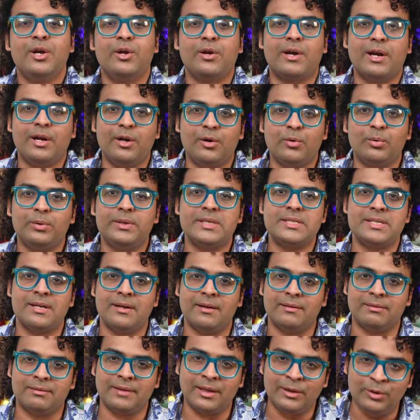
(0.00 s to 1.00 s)
you can do this in
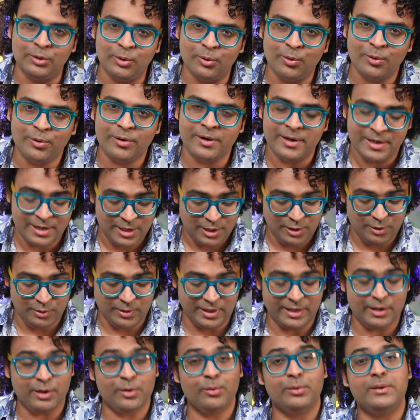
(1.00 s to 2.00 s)
a tandoor, you
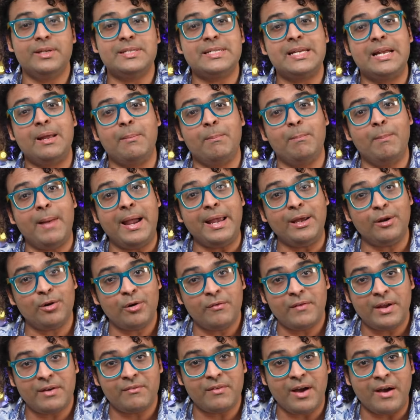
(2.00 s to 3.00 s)
can do this in a
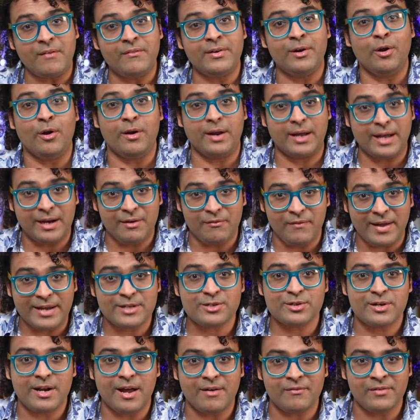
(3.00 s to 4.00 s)
microwave oven or a
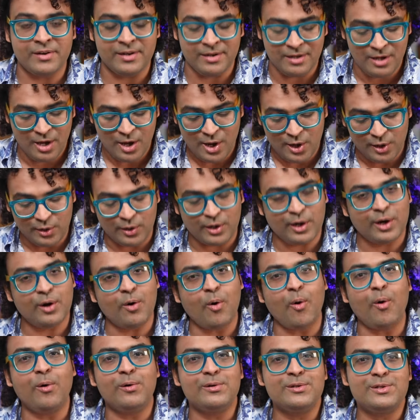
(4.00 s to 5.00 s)
convection oven, you can
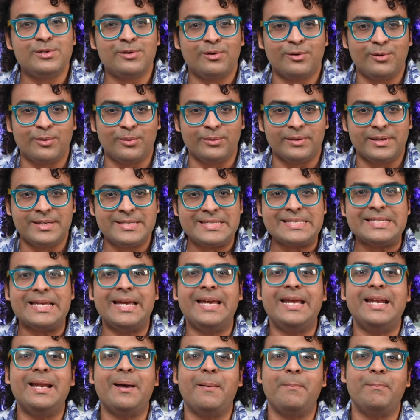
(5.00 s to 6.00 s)
also do this
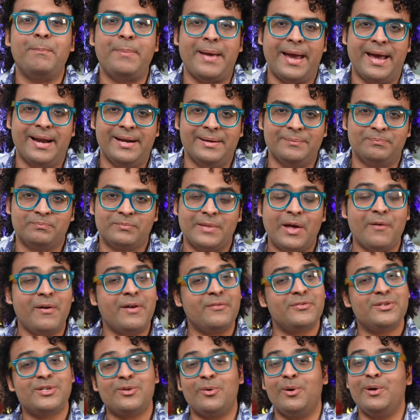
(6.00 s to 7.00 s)
in a pan. Now
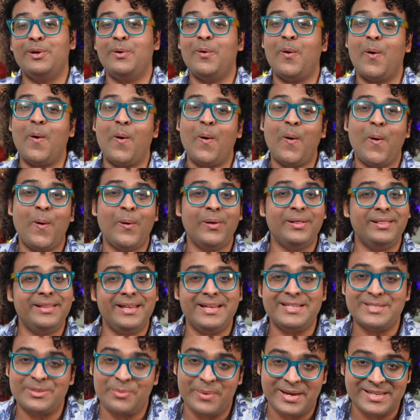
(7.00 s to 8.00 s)
I've shown you all
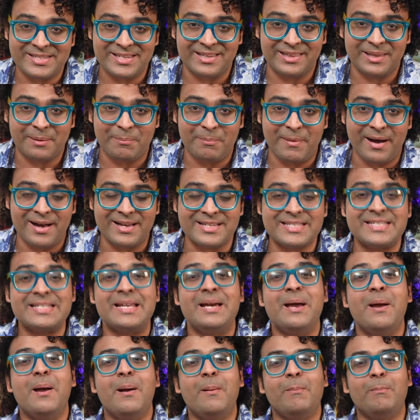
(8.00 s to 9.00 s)
these ways in the past,
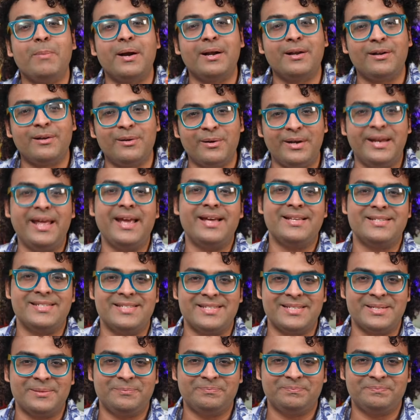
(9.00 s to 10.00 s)
but
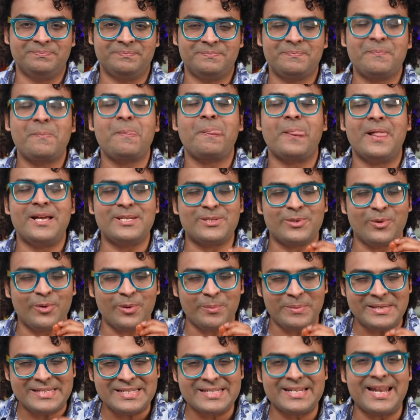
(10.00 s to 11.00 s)
today's is going to
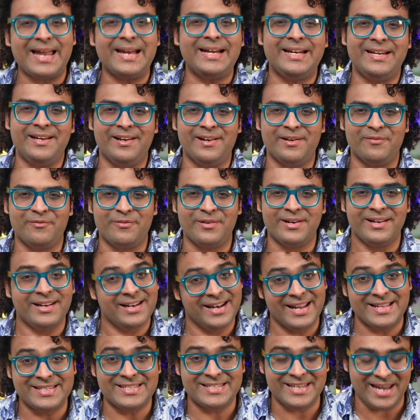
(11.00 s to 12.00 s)
be slightly different.
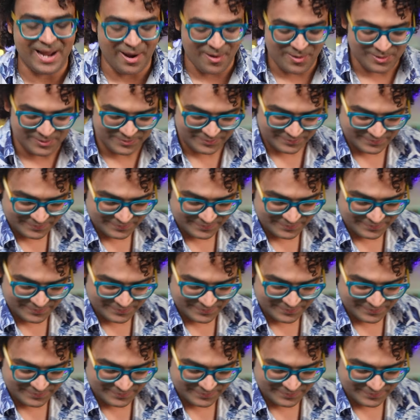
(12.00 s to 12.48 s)
Let's see how.